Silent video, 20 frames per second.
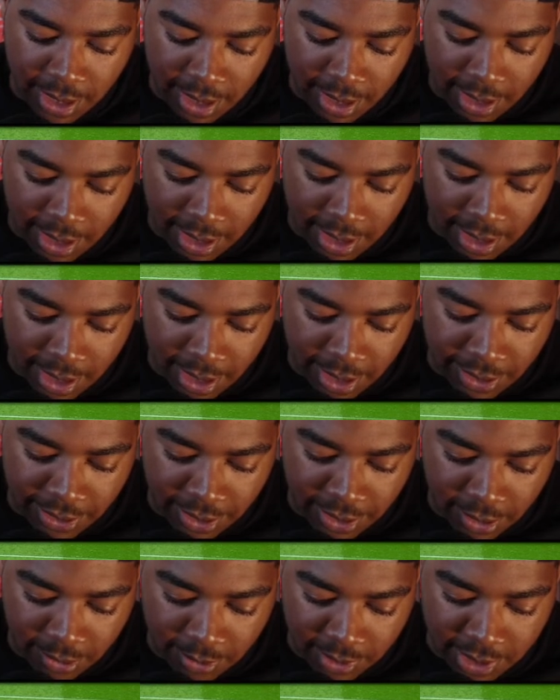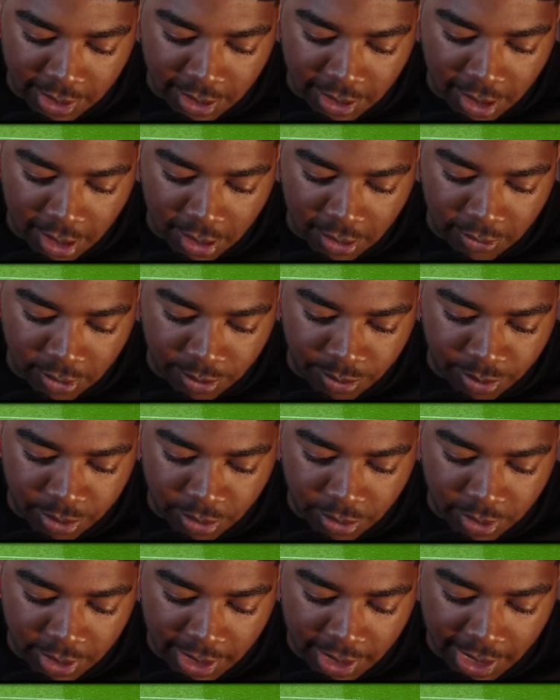there was another
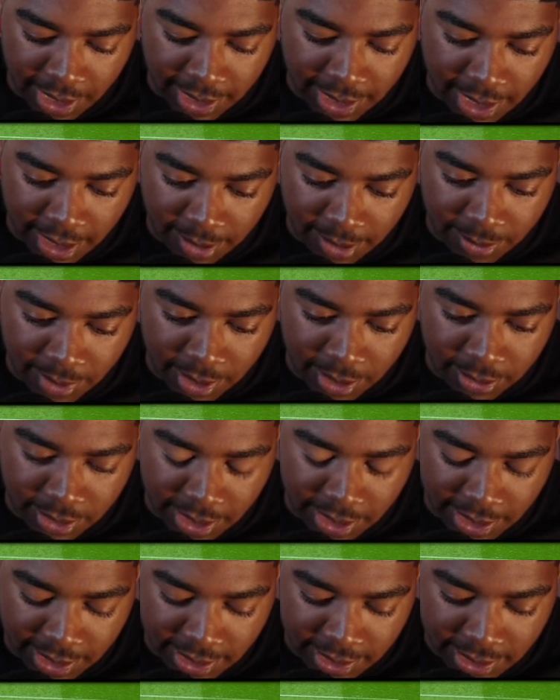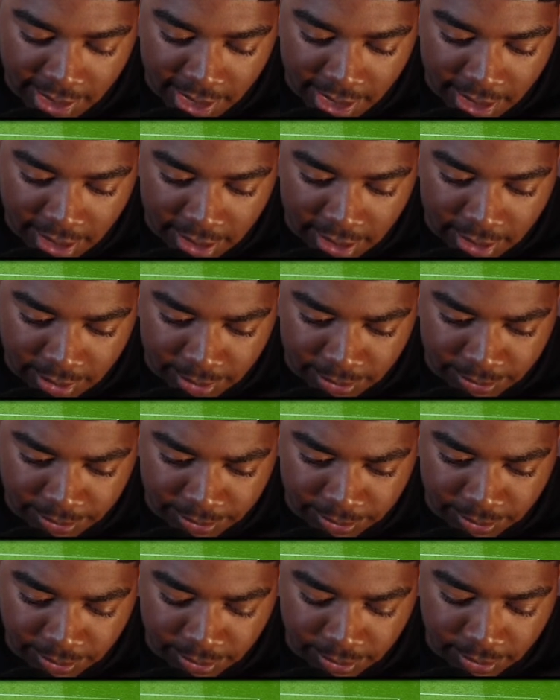report that came out that said,
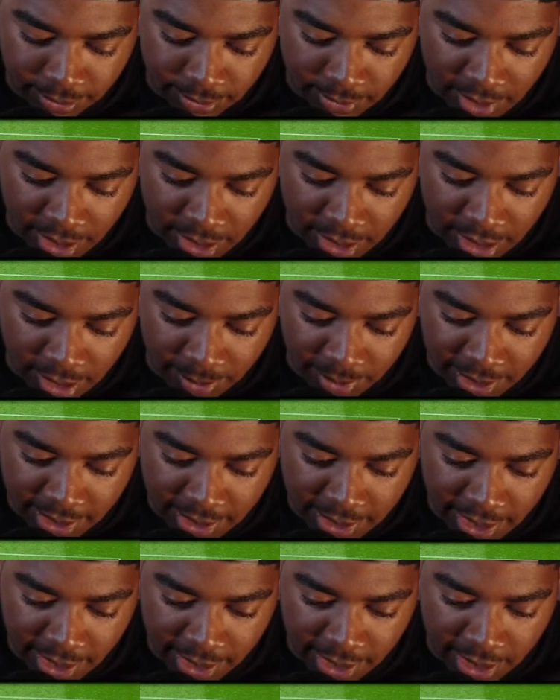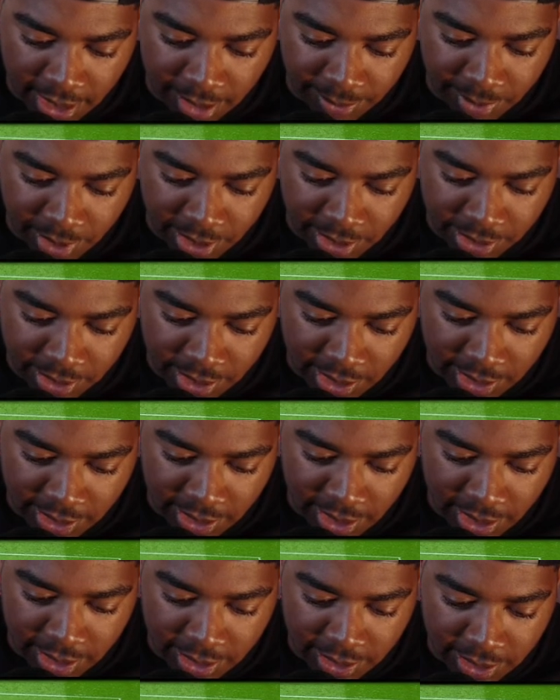give me a second, I apologize,
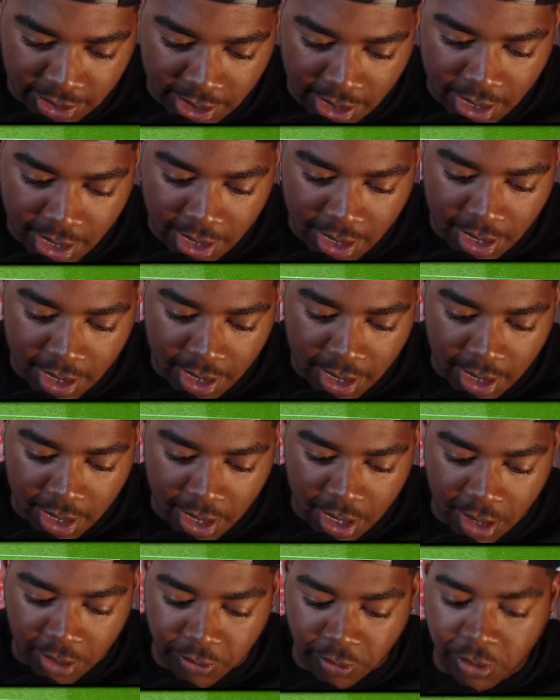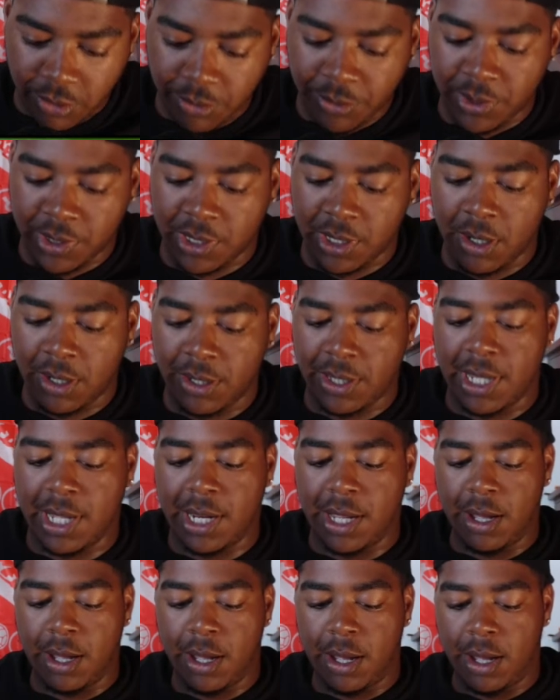guys. Rumors are
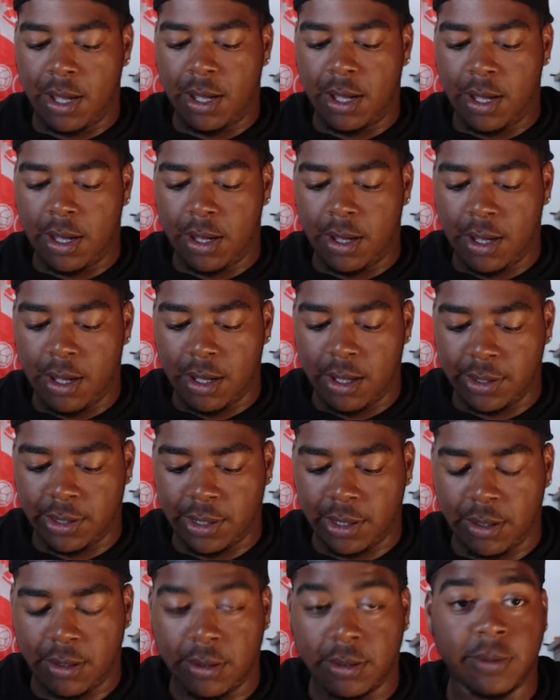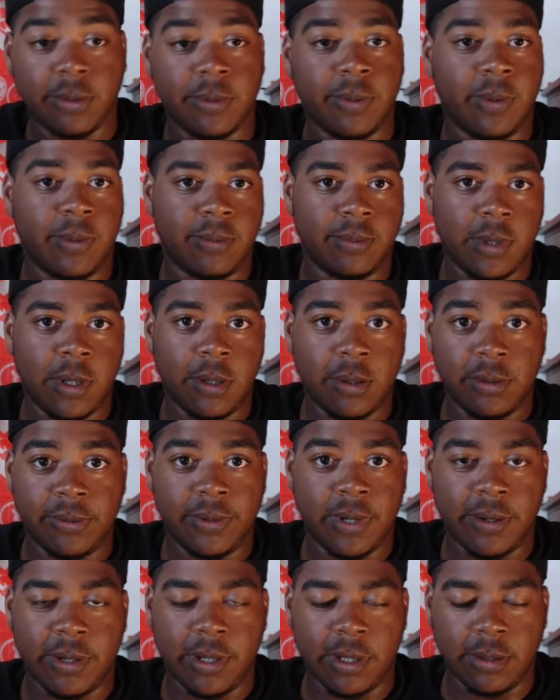that the older
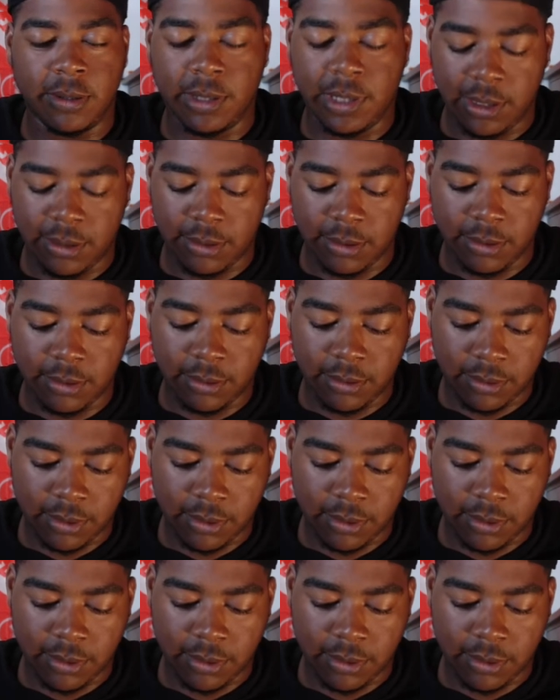deal